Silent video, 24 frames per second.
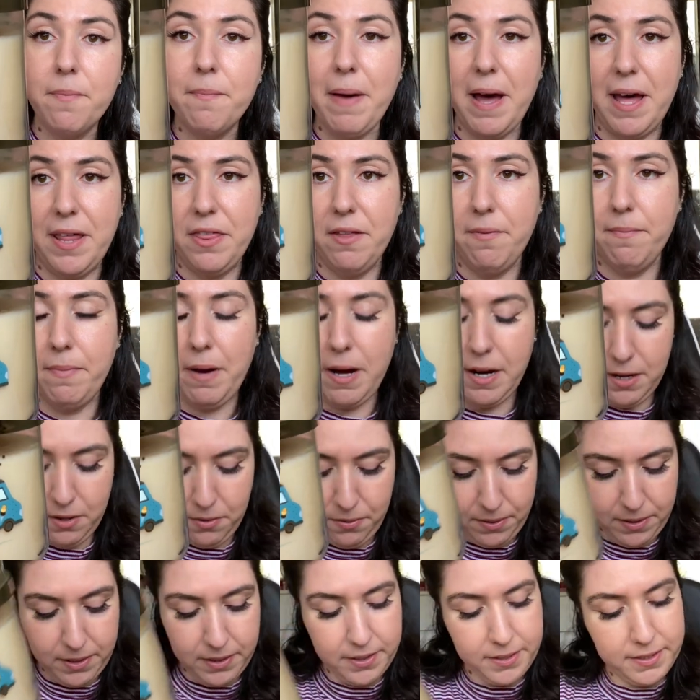Bath and Body
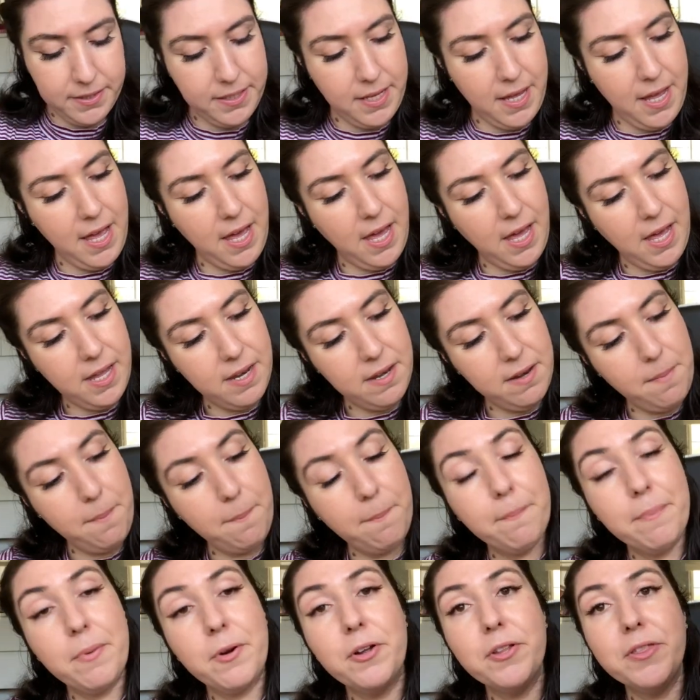Works and
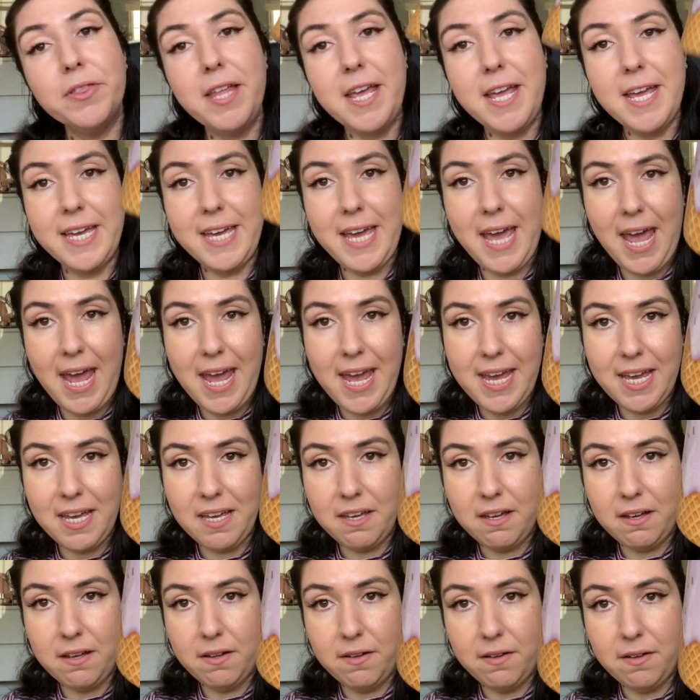Birthday
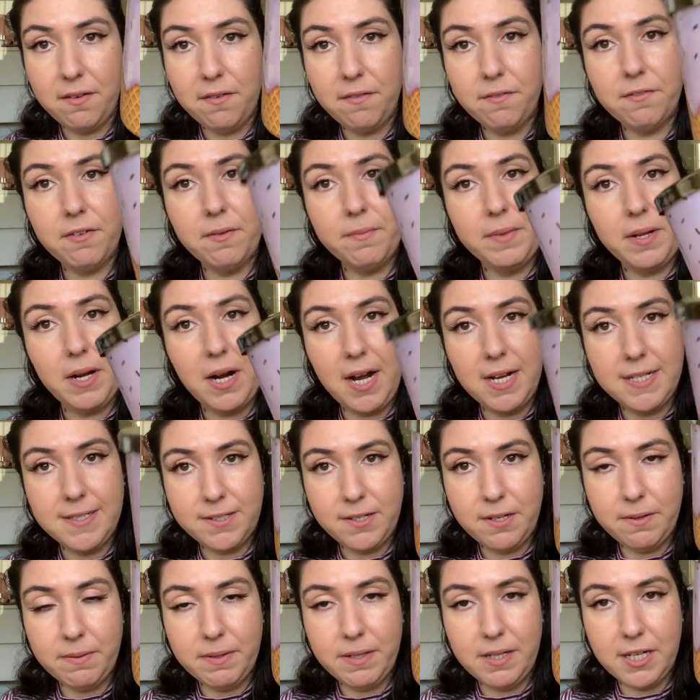Cake from their ice
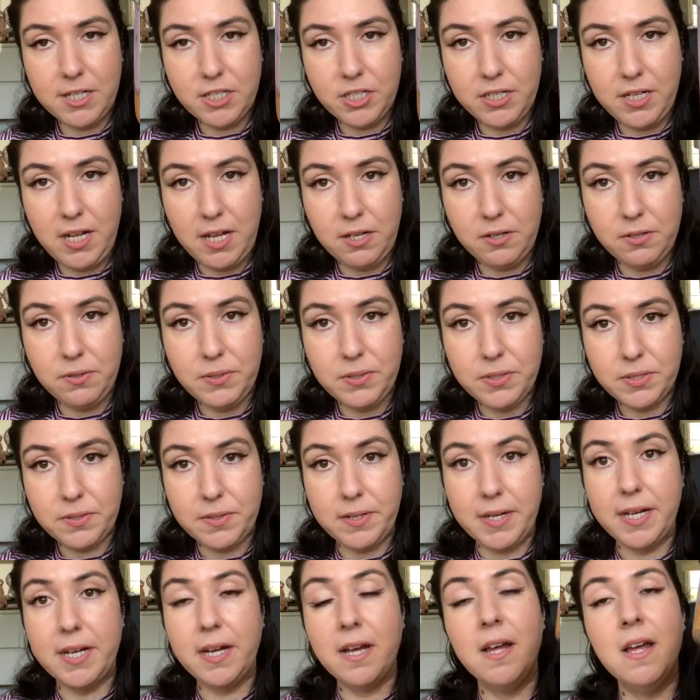cream collection at Goose
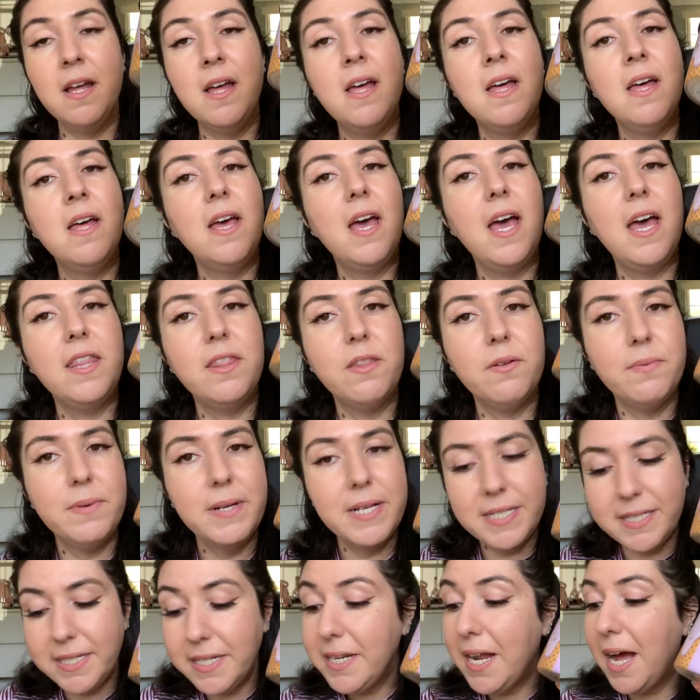Creek. And the
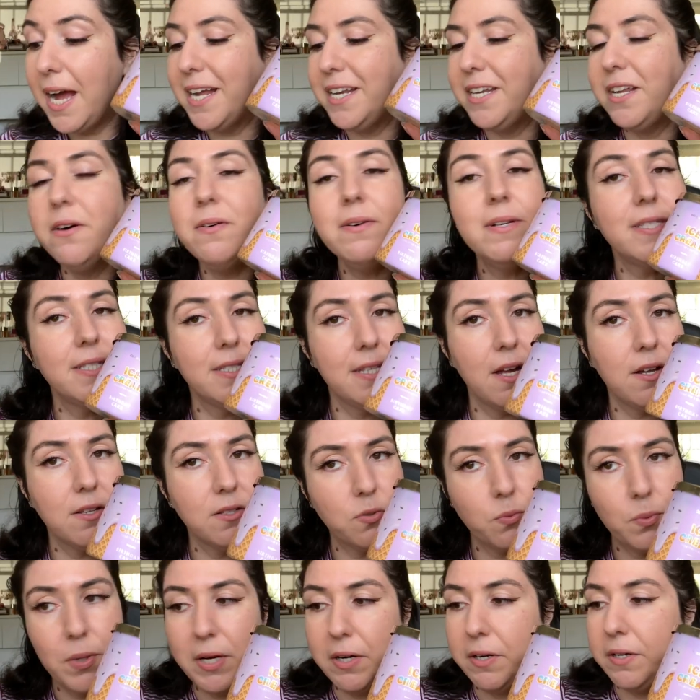reason, I know it sounds
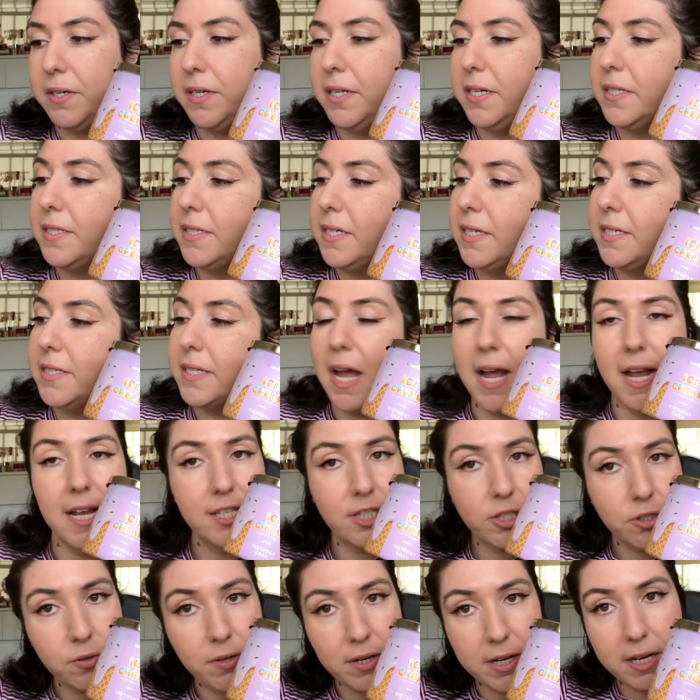weird, this is
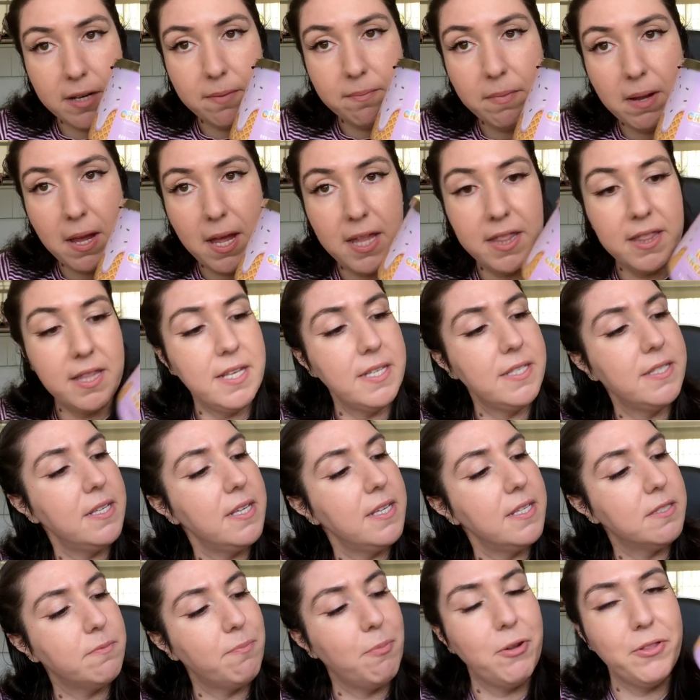ice cream and this
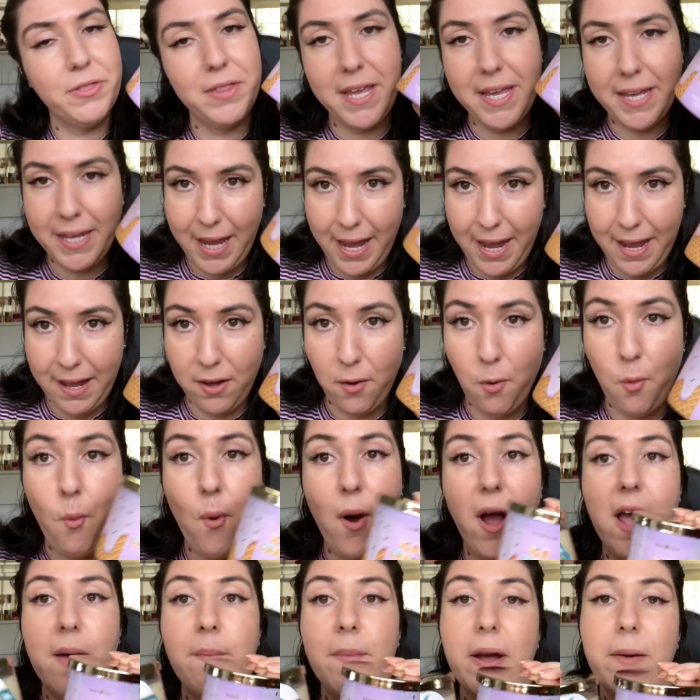is birthday cake.
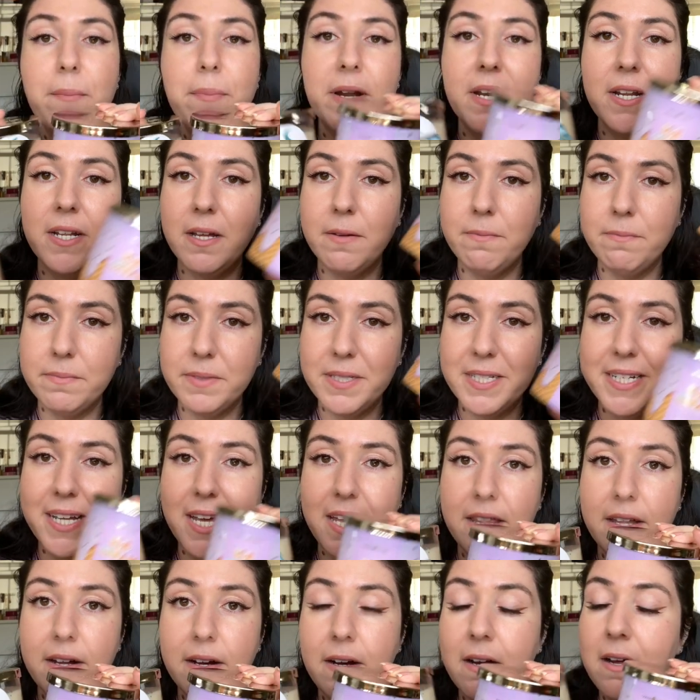Why am I putting it
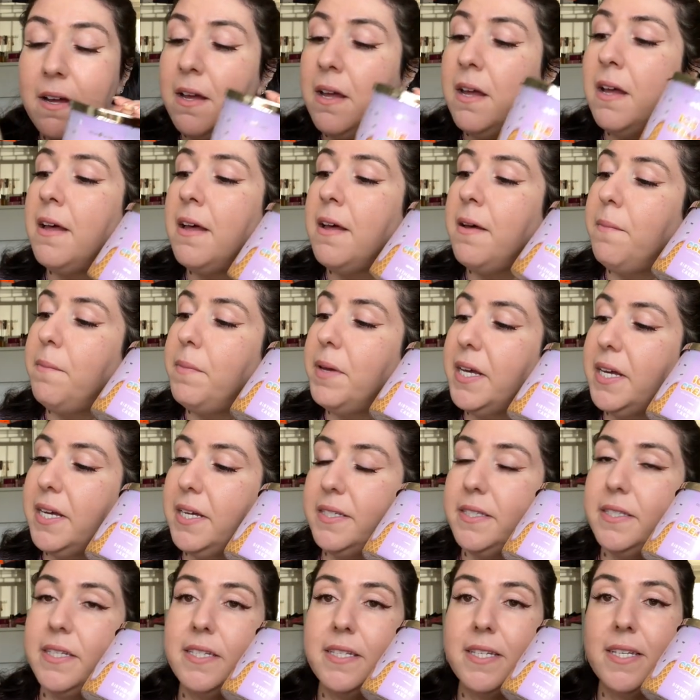together?
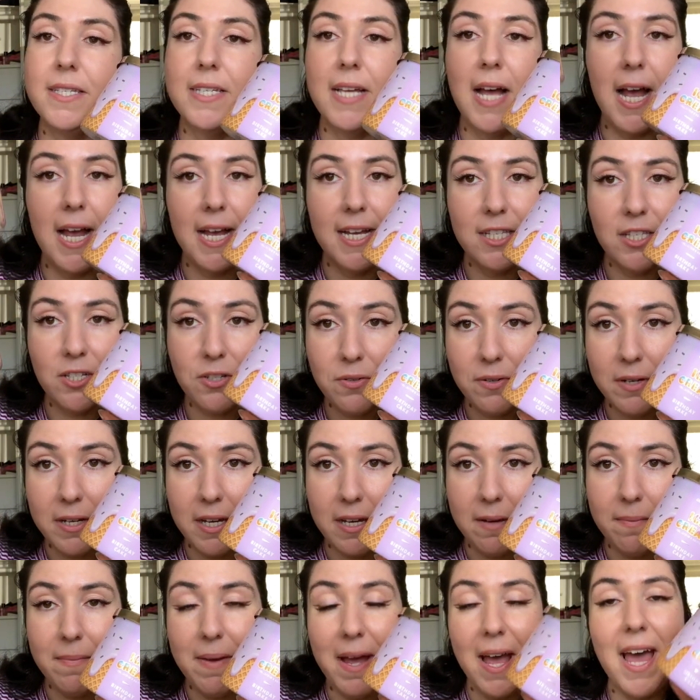Because this is ice
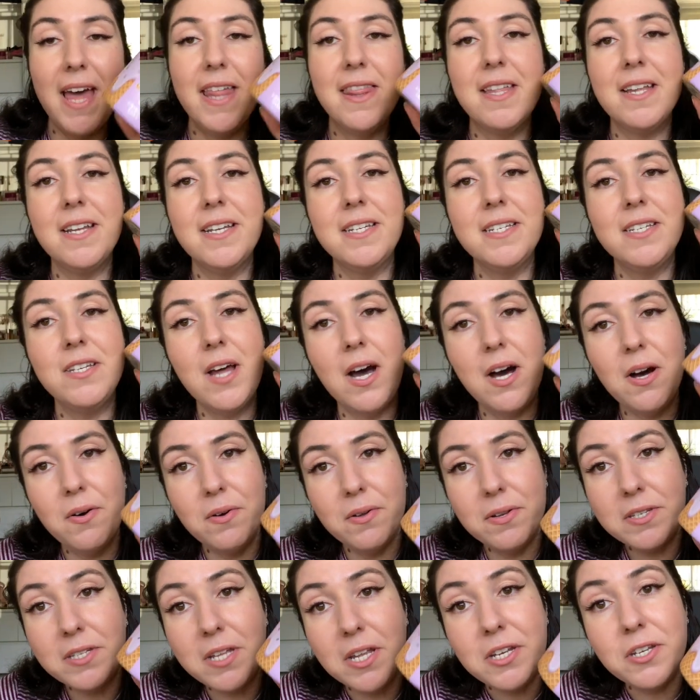cream and the
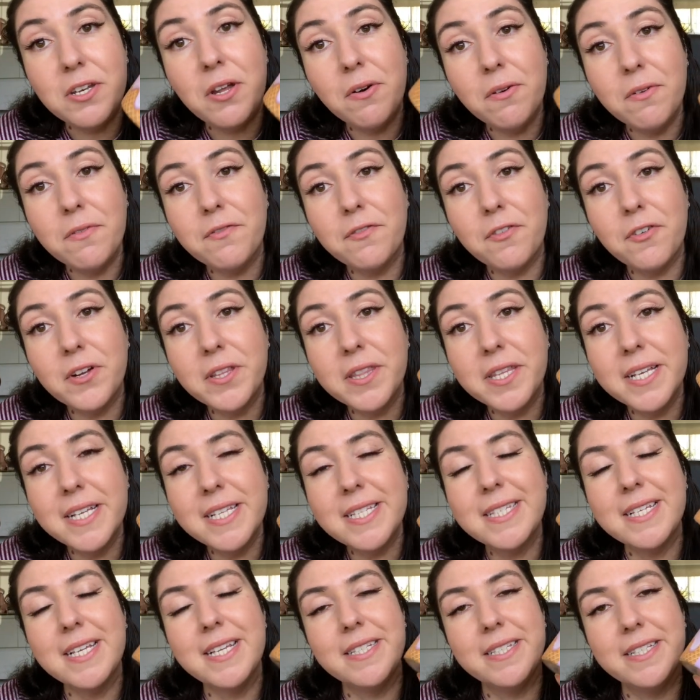note, the note for
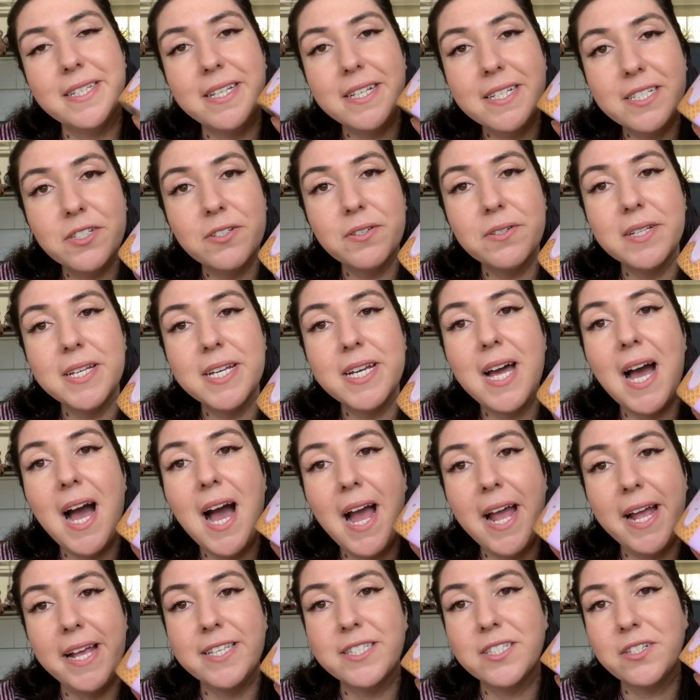this is literally
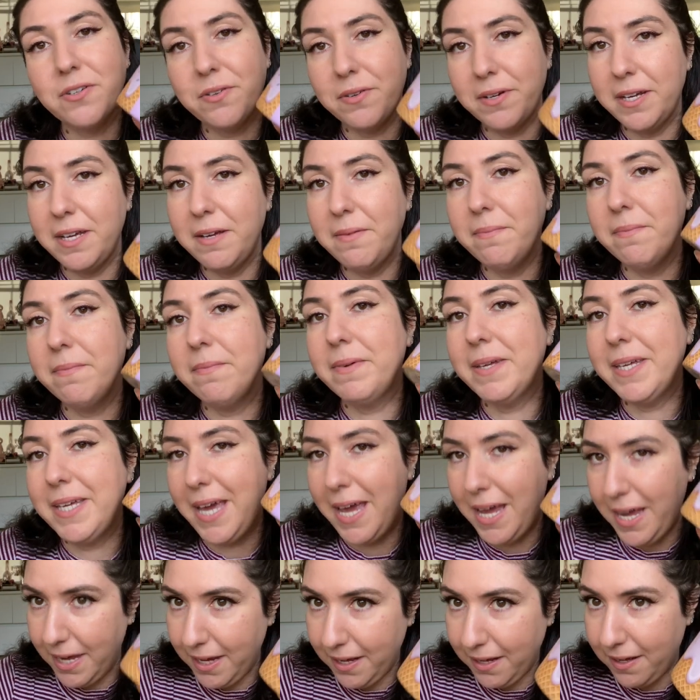ice cream
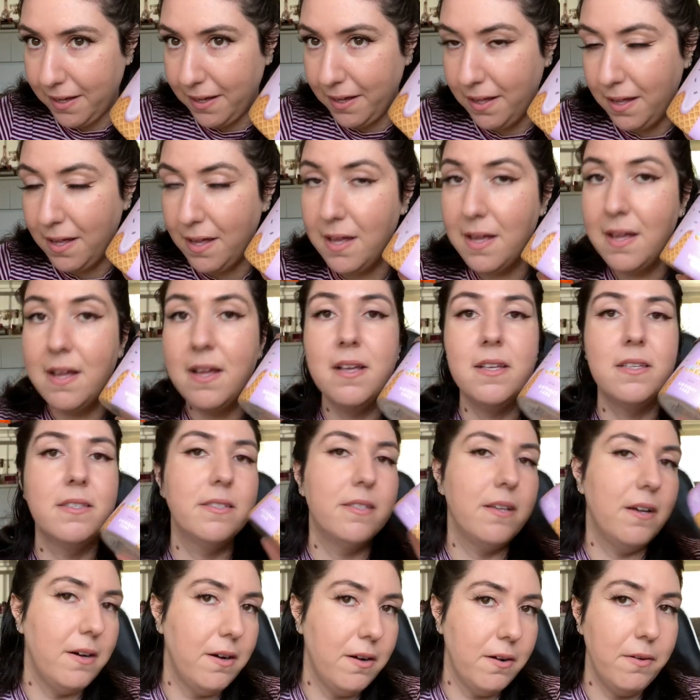cake.
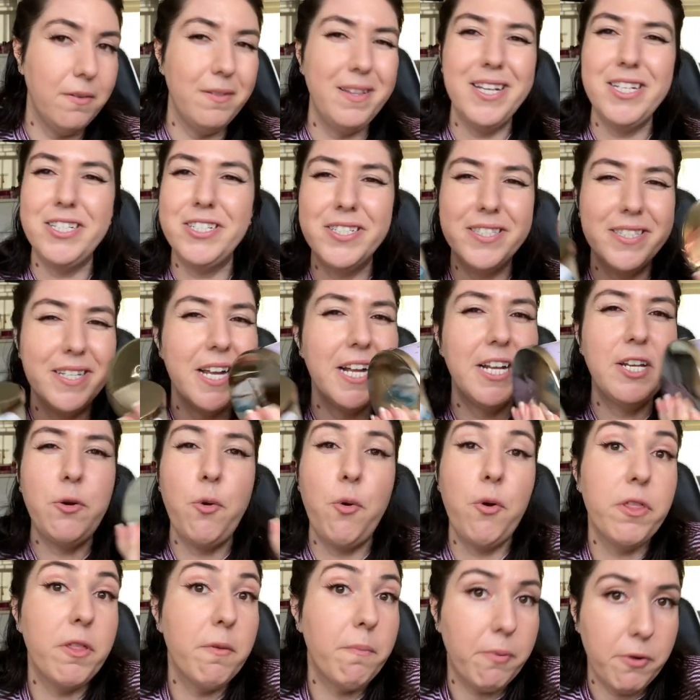So let's just
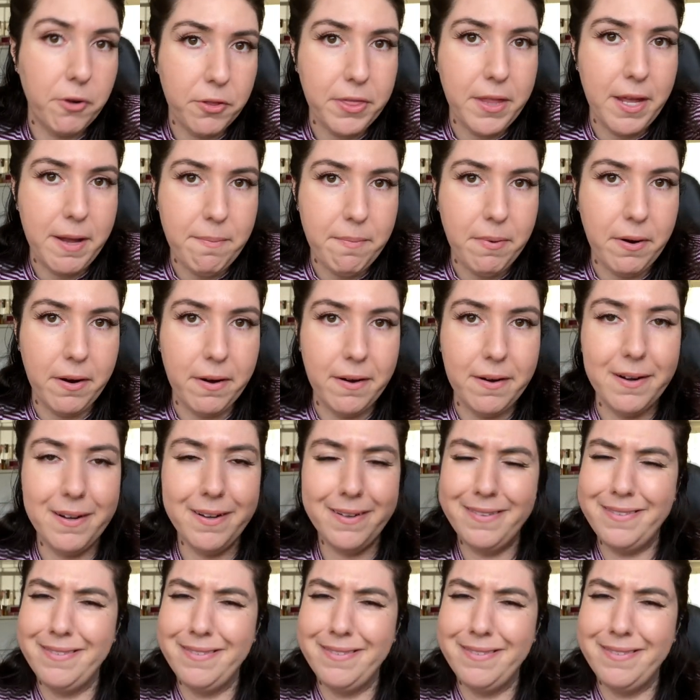ignore the birthday part.